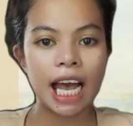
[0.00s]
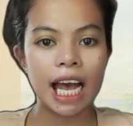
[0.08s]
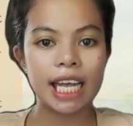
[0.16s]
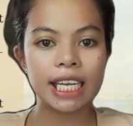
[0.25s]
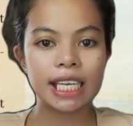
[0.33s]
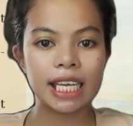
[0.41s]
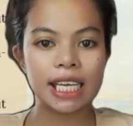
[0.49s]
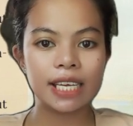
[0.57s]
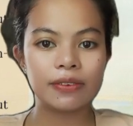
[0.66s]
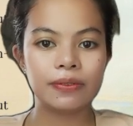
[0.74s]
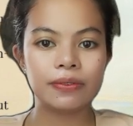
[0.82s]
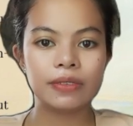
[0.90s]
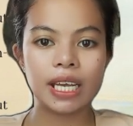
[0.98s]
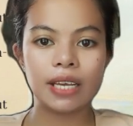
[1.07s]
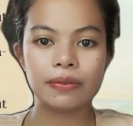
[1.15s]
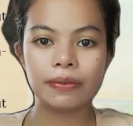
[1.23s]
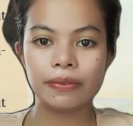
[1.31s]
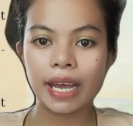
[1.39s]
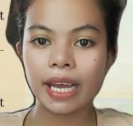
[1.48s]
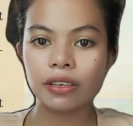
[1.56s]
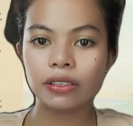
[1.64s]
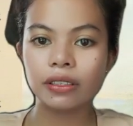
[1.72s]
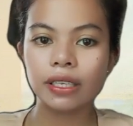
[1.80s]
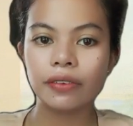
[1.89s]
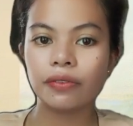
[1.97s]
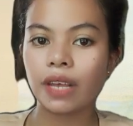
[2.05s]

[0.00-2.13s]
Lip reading: And if they fail,